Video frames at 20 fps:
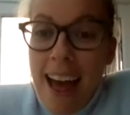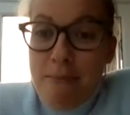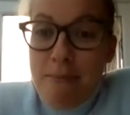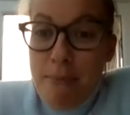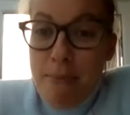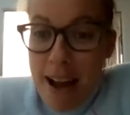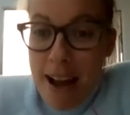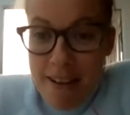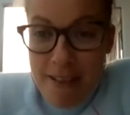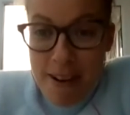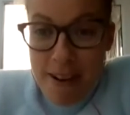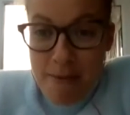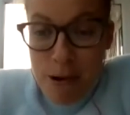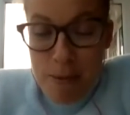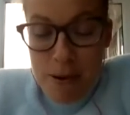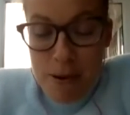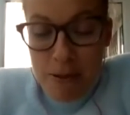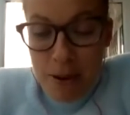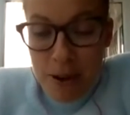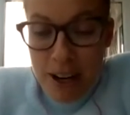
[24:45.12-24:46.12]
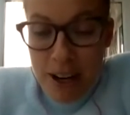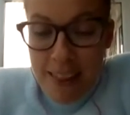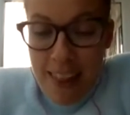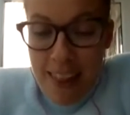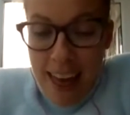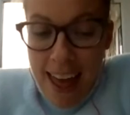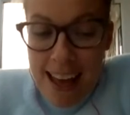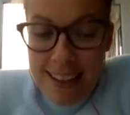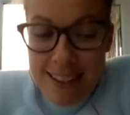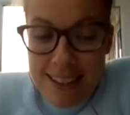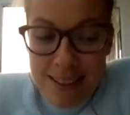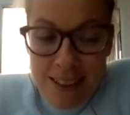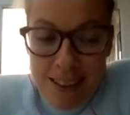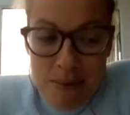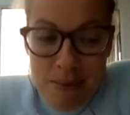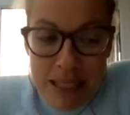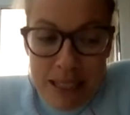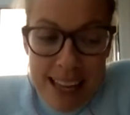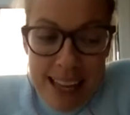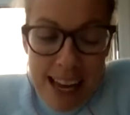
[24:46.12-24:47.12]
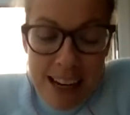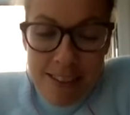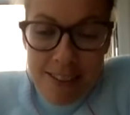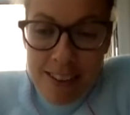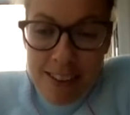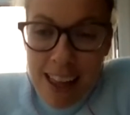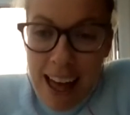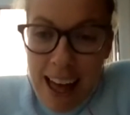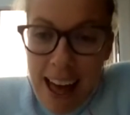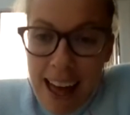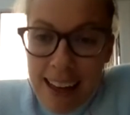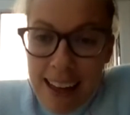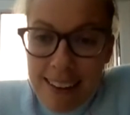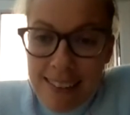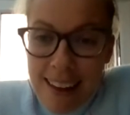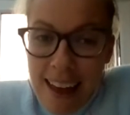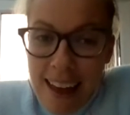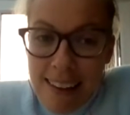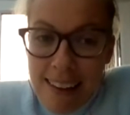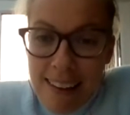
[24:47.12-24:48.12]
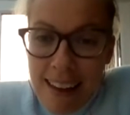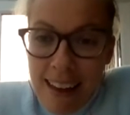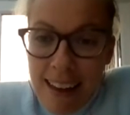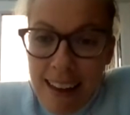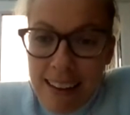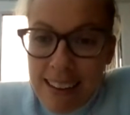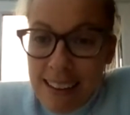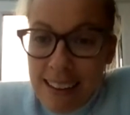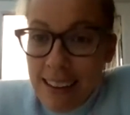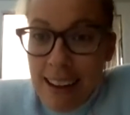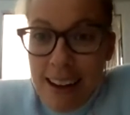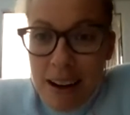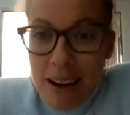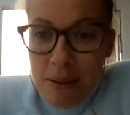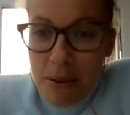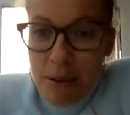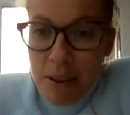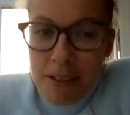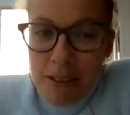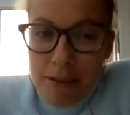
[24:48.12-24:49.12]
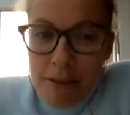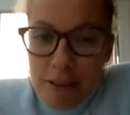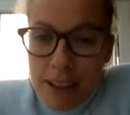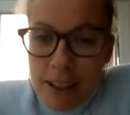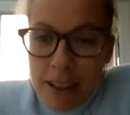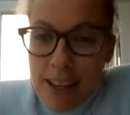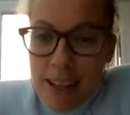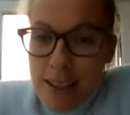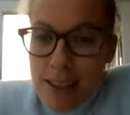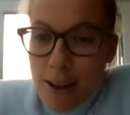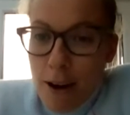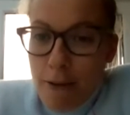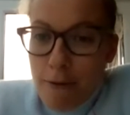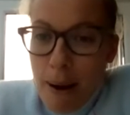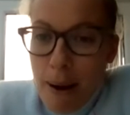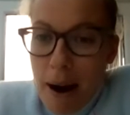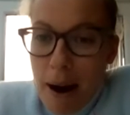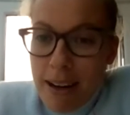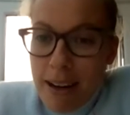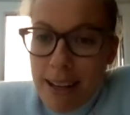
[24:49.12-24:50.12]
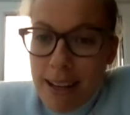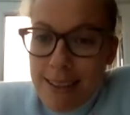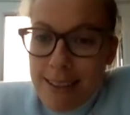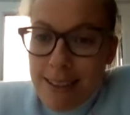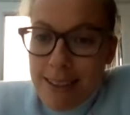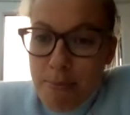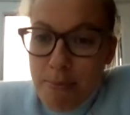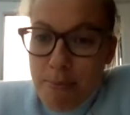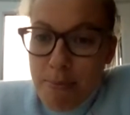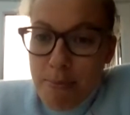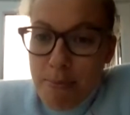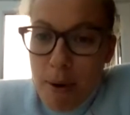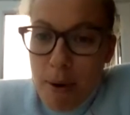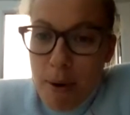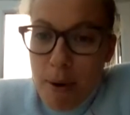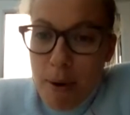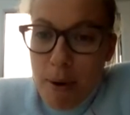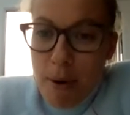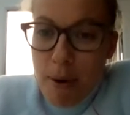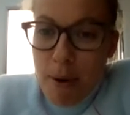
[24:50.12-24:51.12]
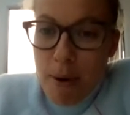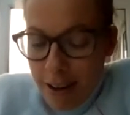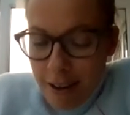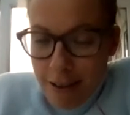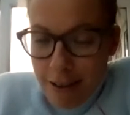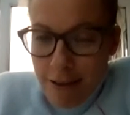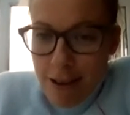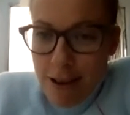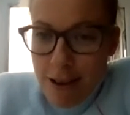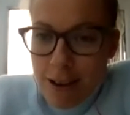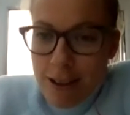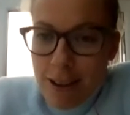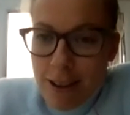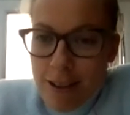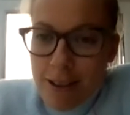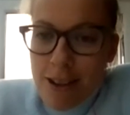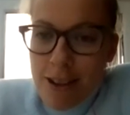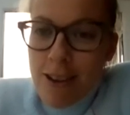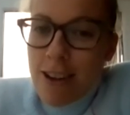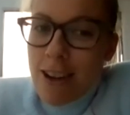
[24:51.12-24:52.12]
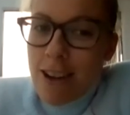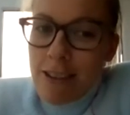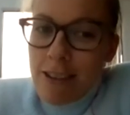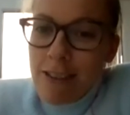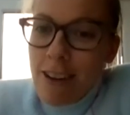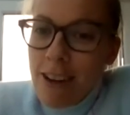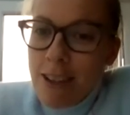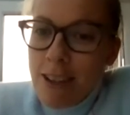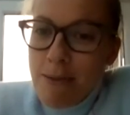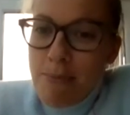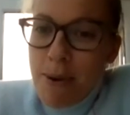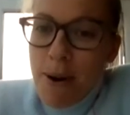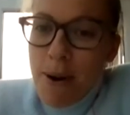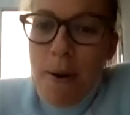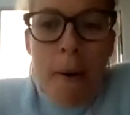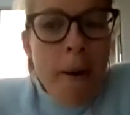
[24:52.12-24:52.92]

my event will be running there. So I'm excited for that. And then we're only 3 years off Paris. but I have to focus on Tokyo first. But